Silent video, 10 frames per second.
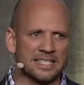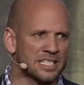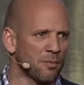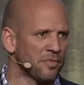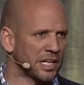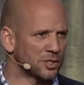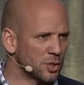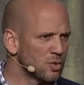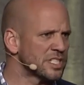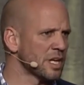something,
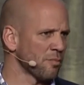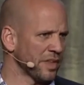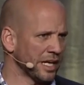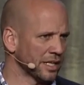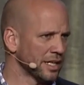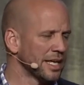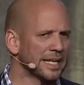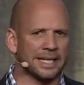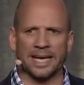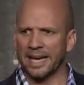do something,
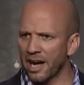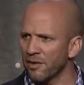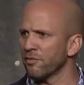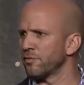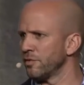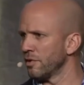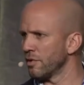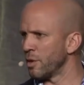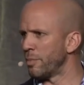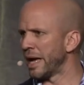get off
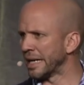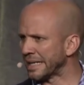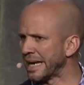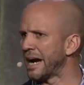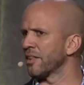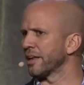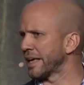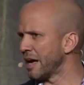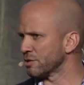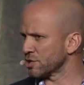the bed, get out of the
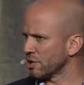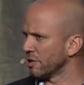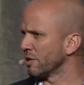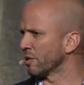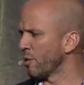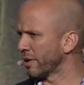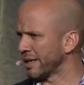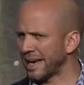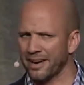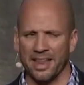couch, go, you know, go
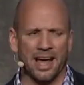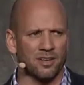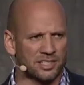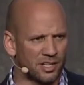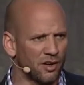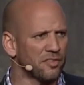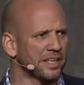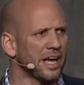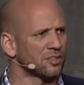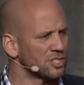get out of the house, get off the
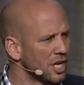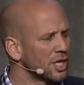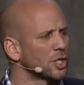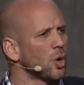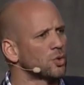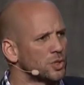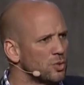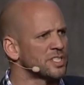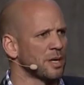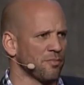couch, go do
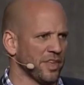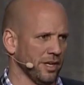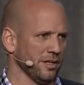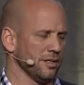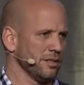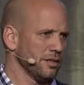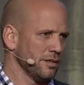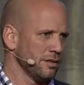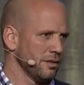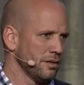something.
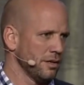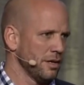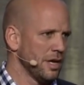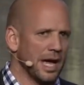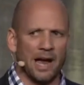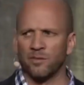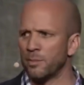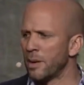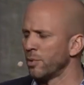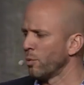I
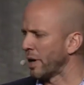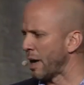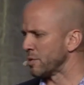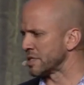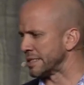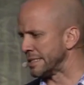remember when I was